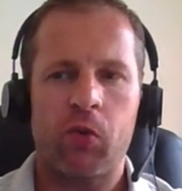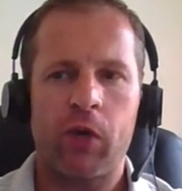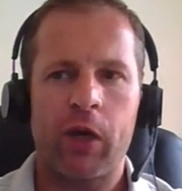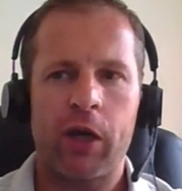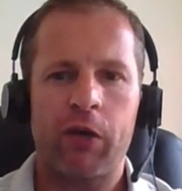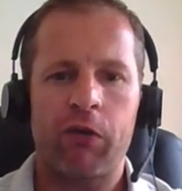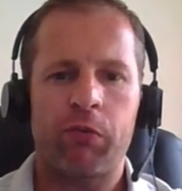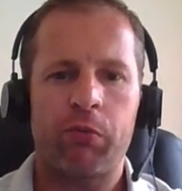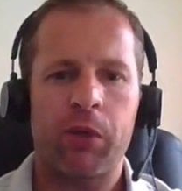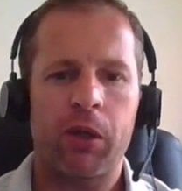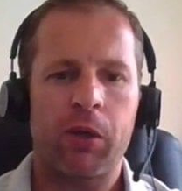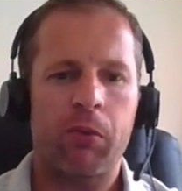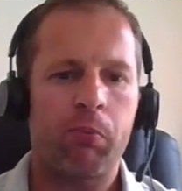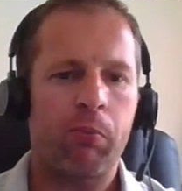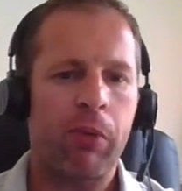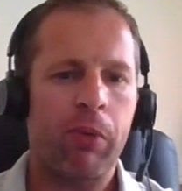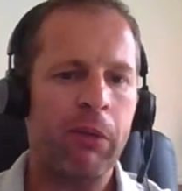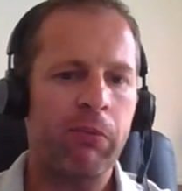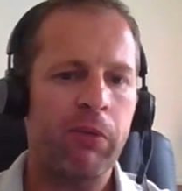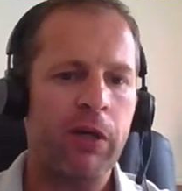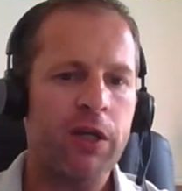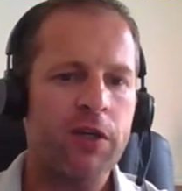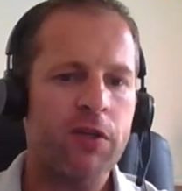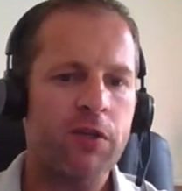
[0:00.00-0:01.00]
way of being
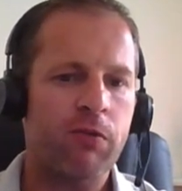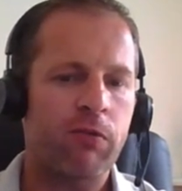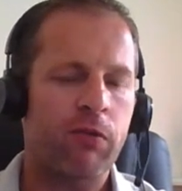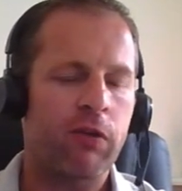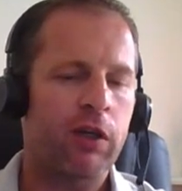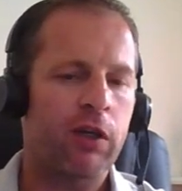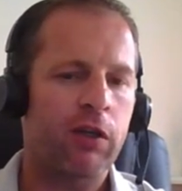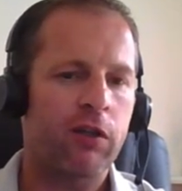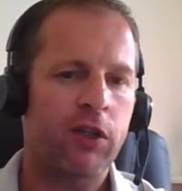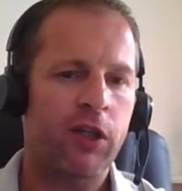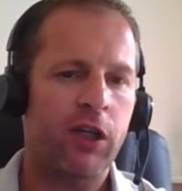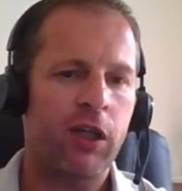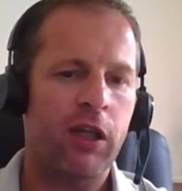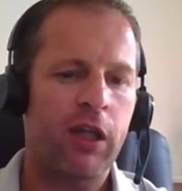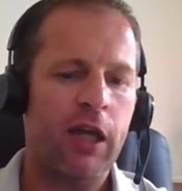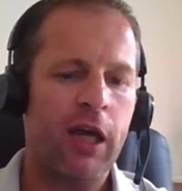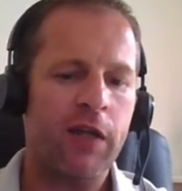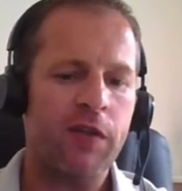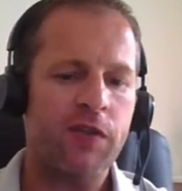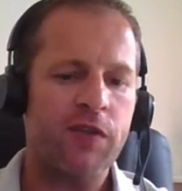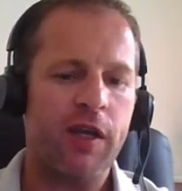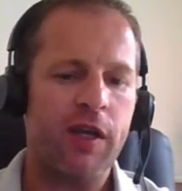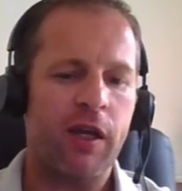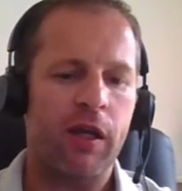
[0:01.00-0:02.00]
published via
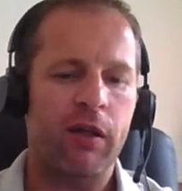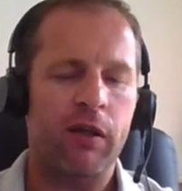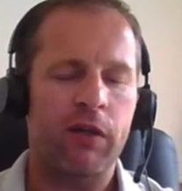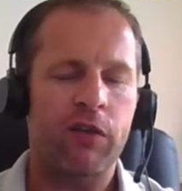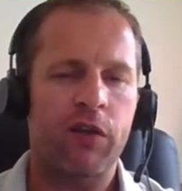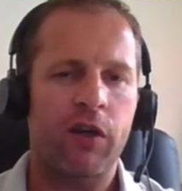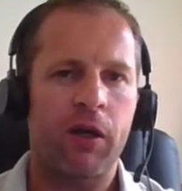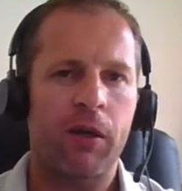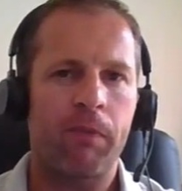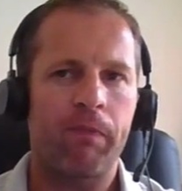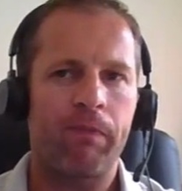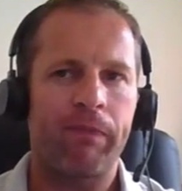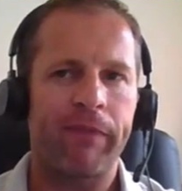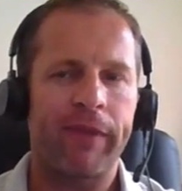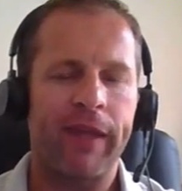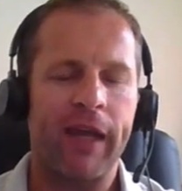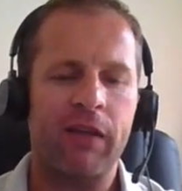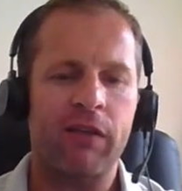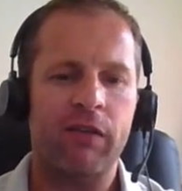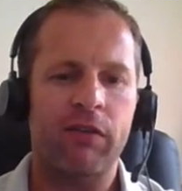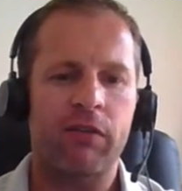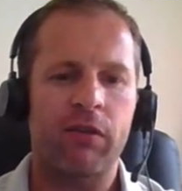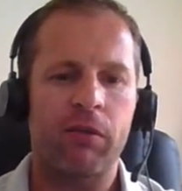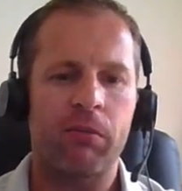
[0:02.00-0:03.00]
DNATs, and that the